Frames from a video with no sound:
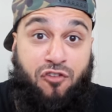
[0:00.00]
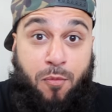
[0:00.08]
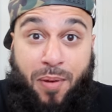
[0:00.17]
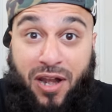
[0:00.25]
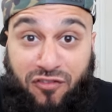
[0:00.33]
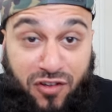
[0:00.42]
if you
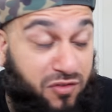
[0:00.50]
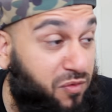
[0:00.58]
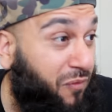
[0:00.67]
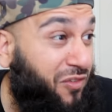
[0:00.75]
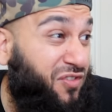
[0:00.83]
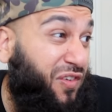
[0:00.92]
benefited
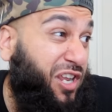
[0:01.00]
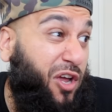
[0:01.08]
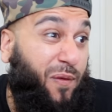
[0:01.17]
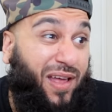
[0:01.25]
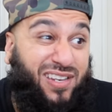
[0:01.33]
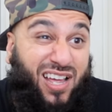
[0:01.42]
from this
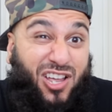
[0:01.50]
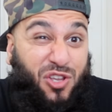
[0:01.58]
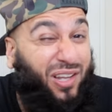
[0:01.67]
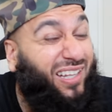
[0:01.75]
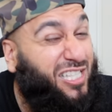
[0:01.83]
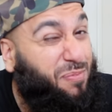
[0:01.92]
video and uh,
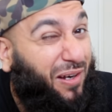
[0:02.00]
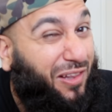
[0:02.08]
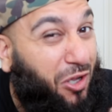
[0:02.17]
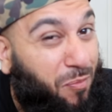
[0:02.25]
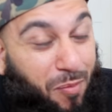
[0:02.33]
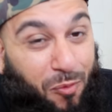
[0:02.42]
you'd like to spend a
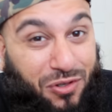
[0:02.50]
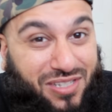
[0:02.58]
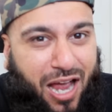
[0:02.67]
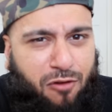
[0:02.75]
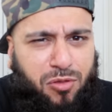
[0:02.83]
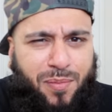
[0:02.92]
little bit more
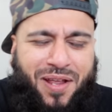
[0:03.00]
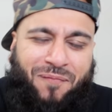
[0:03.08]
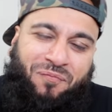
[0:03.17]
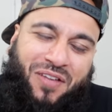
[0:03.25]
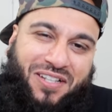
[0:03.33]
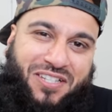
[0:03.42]
time with me,
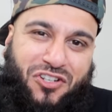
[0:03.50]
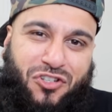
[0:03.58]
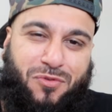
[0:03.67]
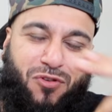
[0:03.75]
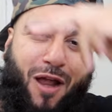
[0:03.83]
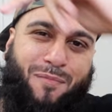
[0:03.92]
consider
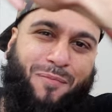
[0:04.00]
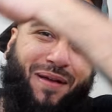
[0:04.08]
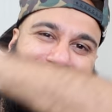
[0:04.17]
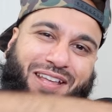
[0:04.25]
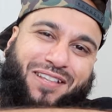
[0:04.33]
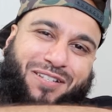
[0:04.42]
subscribing
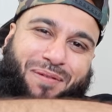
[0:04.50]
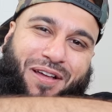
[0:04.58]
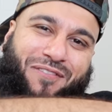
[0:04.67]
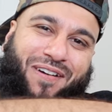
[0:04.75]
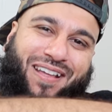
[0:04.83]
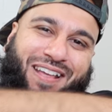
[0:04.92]
by hitting this
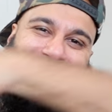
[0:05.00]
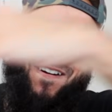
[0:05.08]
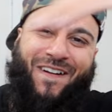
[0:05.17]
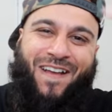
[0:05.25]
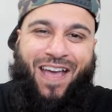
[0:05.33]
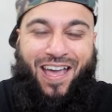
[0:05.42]
button right
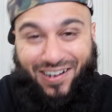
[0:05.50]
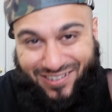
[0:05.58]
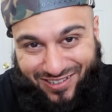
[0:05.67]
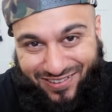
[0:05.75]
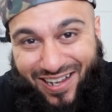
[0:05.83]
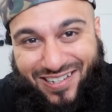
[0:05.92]
here. And
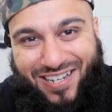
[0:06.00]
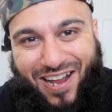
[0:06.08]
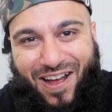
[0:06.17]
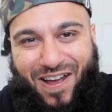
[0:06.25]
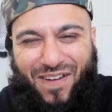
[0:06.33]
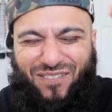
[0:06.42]
until next
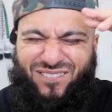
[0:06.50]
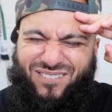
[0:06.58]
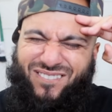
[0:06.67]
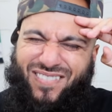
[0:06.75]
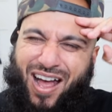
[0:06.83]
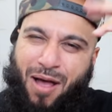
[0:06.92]
time,
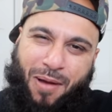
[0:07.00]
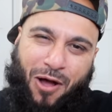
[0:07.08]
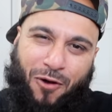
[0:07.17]
I'm